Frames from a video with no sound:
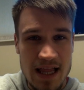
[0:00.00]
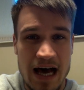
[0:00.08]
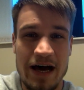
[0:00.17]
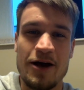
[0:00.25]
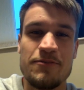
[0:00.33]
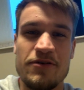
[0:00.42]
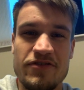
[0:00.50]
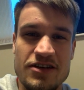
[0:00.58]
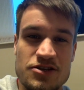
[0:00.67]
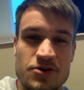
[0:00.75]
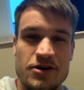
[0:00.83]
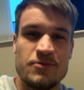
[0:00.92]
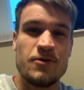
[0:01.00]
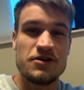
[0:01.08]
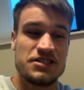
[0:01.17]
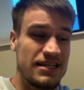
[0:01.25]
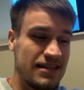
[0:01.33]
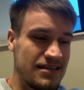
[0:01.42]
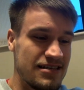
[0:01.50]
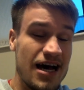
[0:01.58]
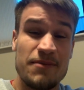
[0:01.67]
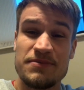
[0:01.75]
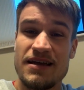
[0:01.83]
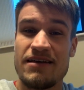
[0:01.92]
I hope you've enjoyed watching this
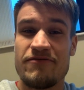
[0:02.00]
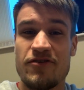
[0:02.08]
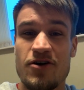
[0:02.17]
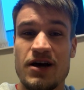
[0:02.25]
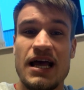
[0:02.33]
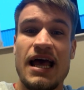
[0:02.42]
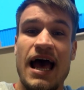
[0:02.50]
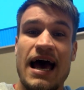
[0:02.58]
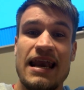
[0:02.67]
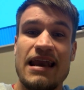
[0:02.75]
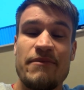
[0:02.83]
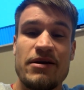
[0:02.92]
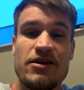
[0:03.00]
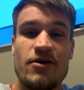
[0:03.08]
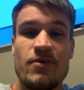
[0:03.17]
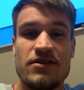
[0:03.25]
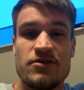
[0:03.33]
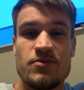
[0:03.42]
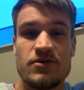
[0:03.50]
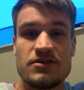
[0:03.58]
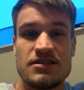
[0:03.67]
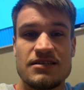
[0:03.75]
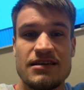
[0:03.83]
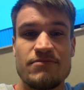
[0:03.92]
update vlog, and let me know whether you want
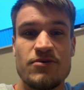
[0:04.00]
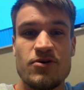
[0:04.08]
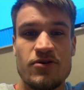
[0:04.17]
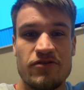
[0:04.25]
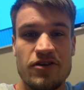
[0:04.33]
to see more of